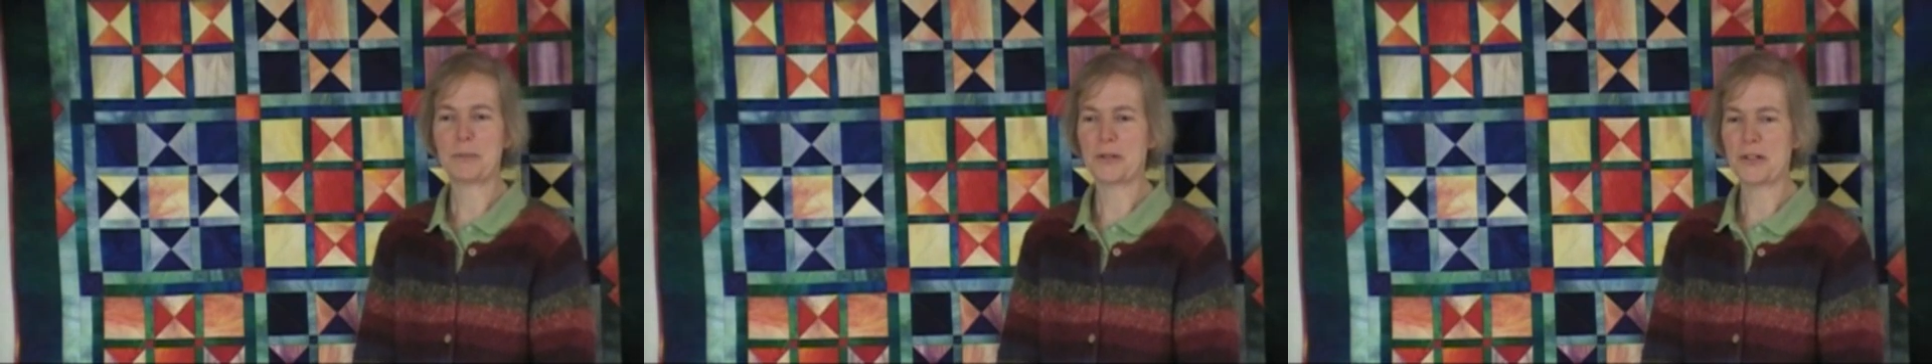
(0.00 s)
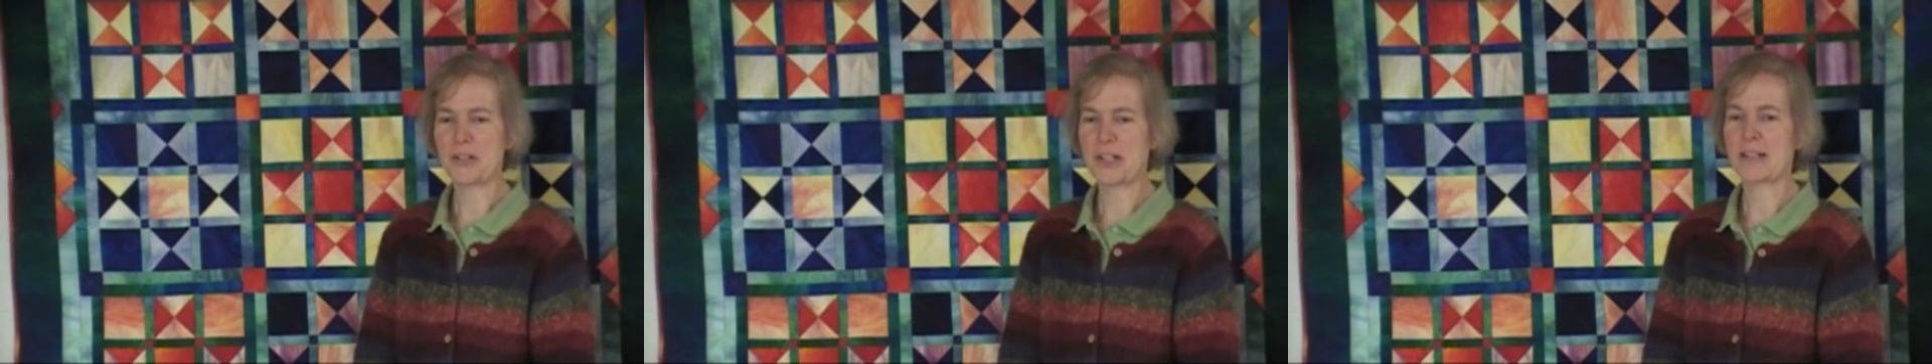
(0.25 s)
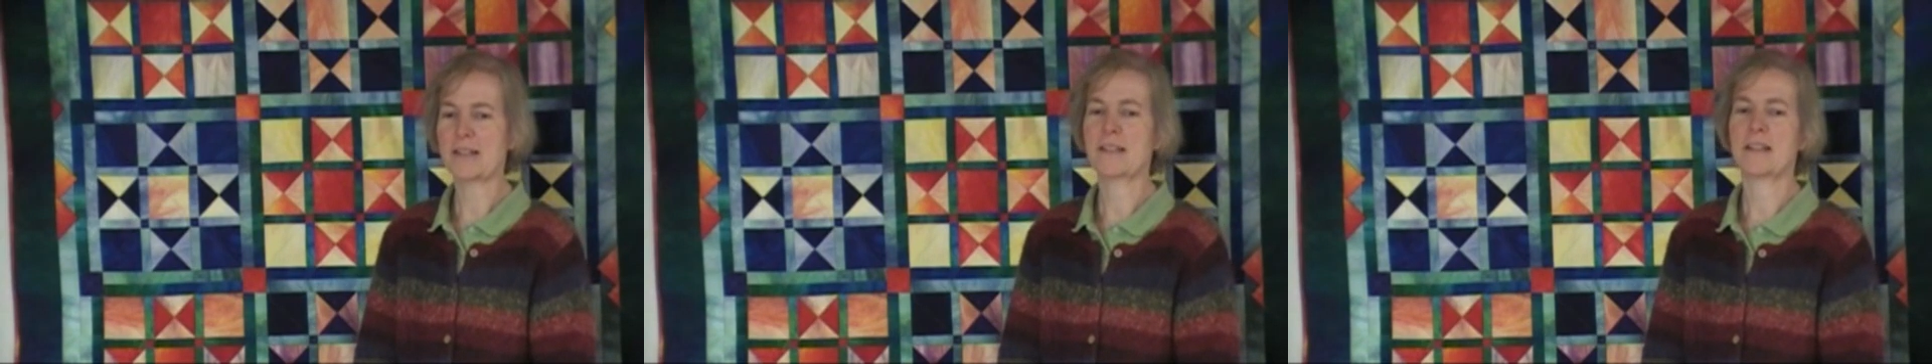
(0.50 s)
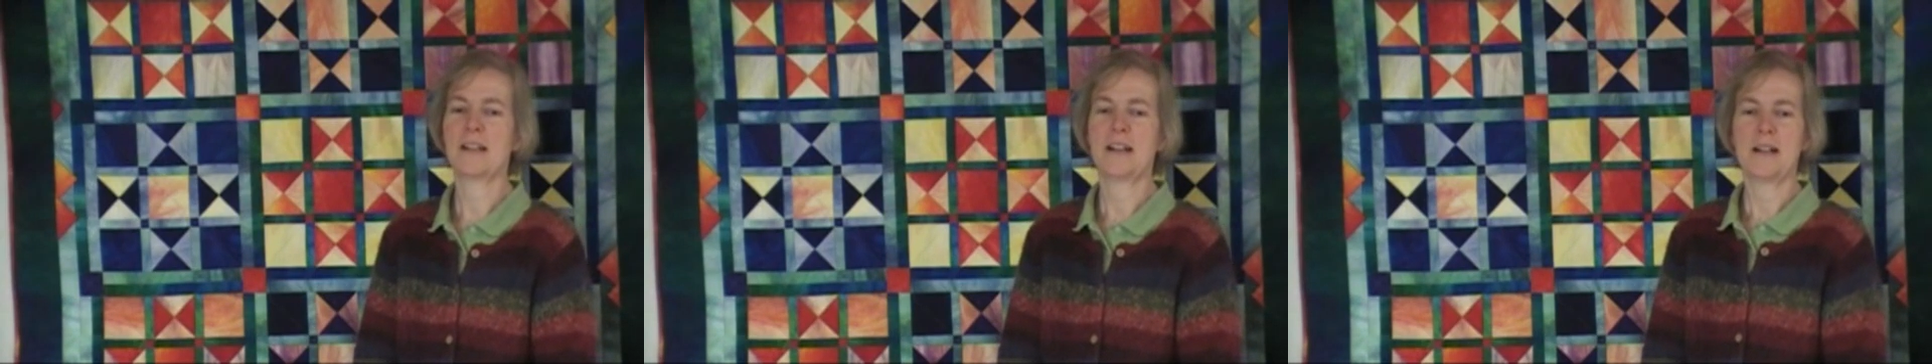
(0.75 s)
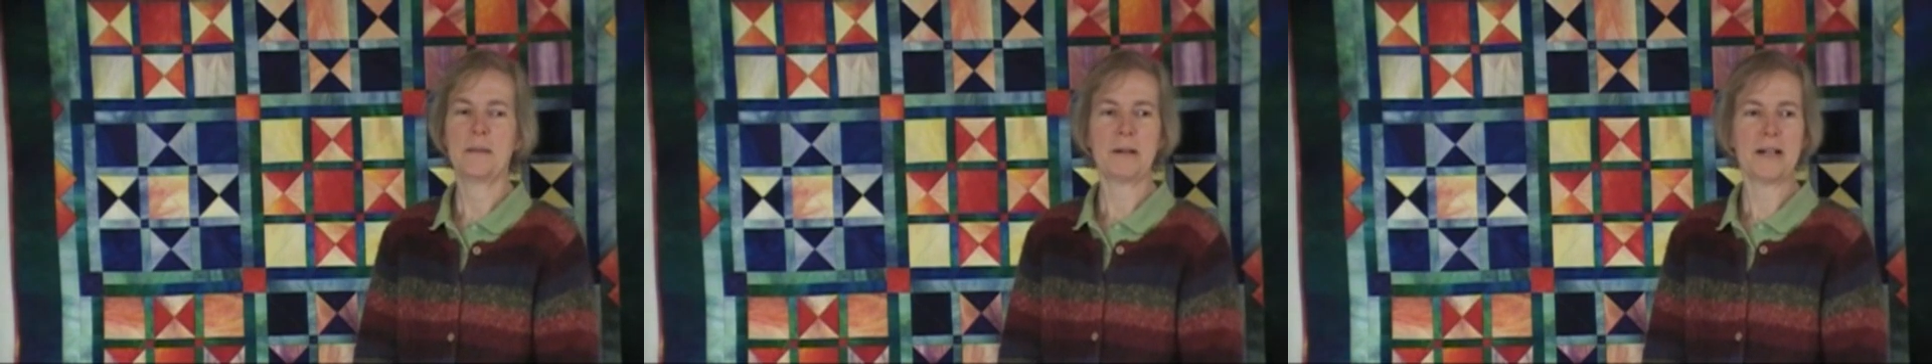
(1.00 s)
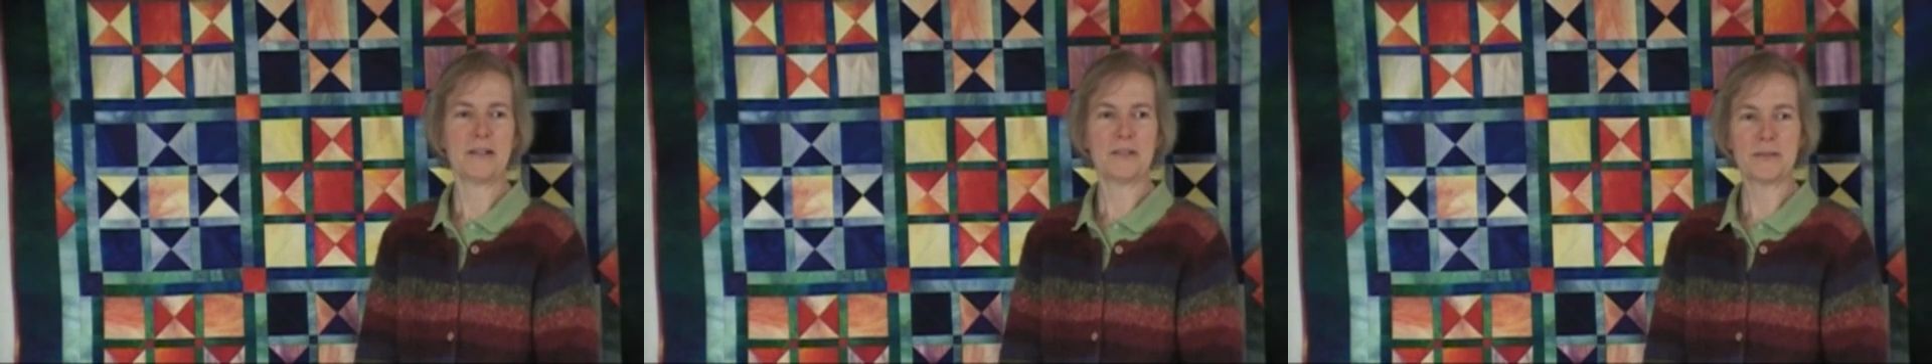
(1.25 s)
projects,
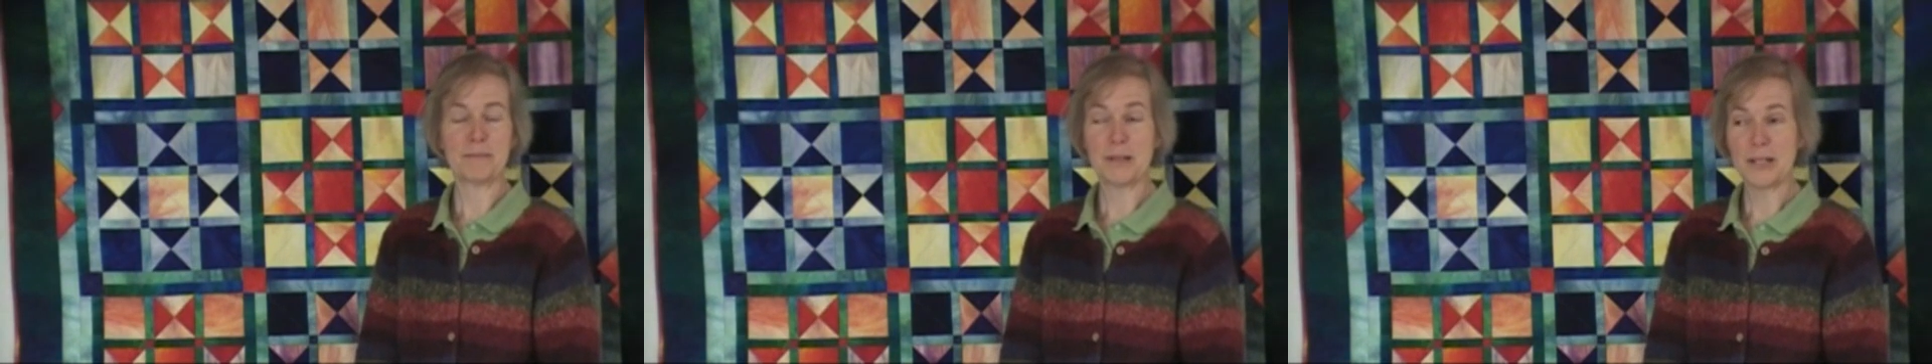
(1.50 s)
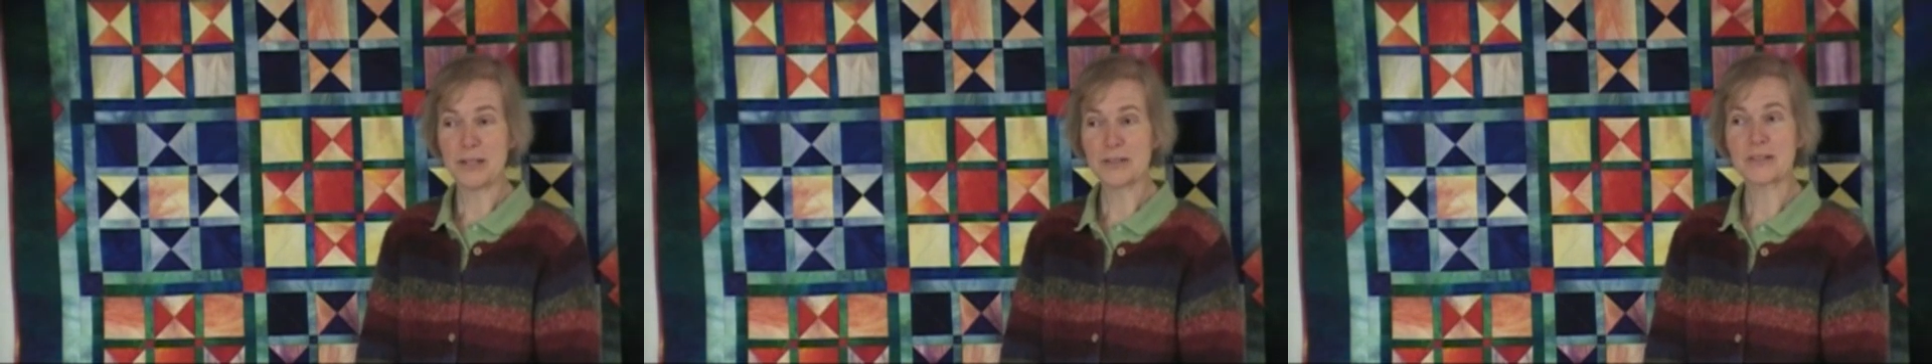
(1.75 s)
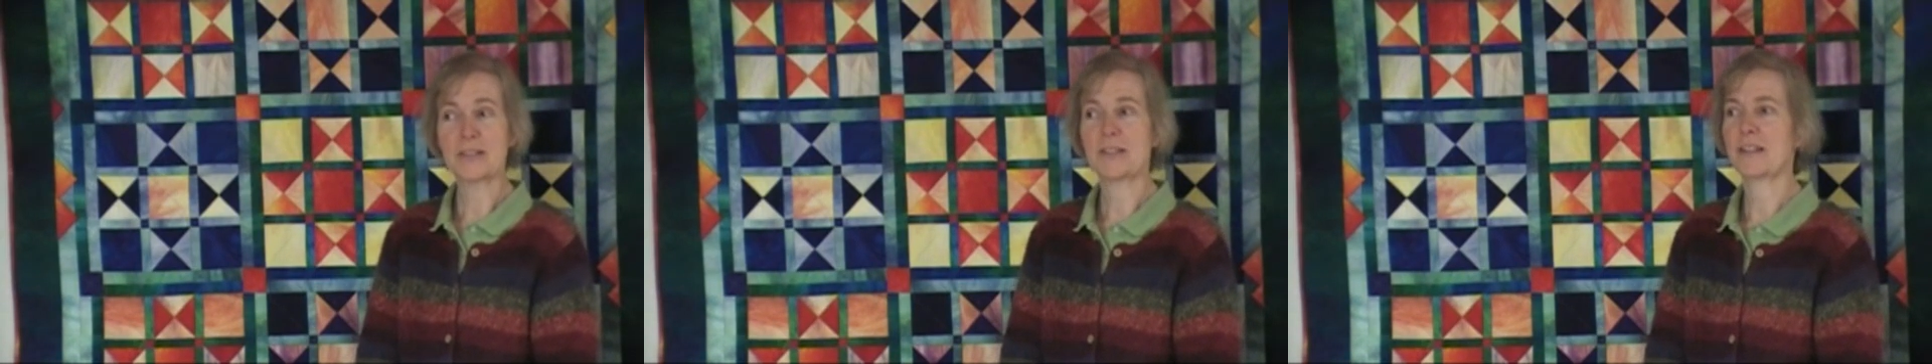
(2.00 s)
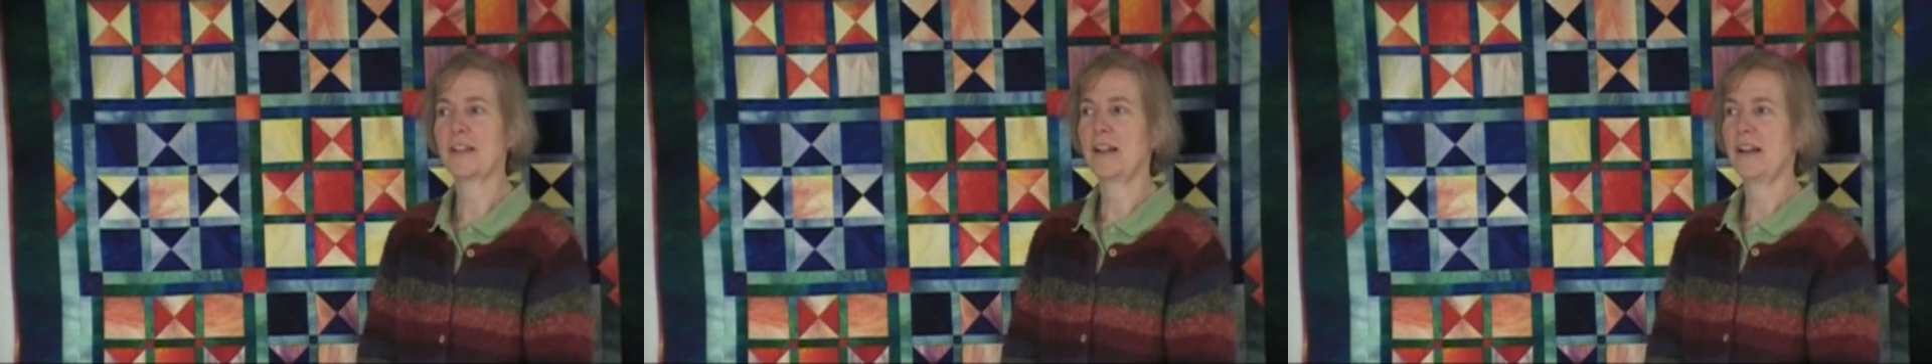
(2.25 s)
piles of blocks,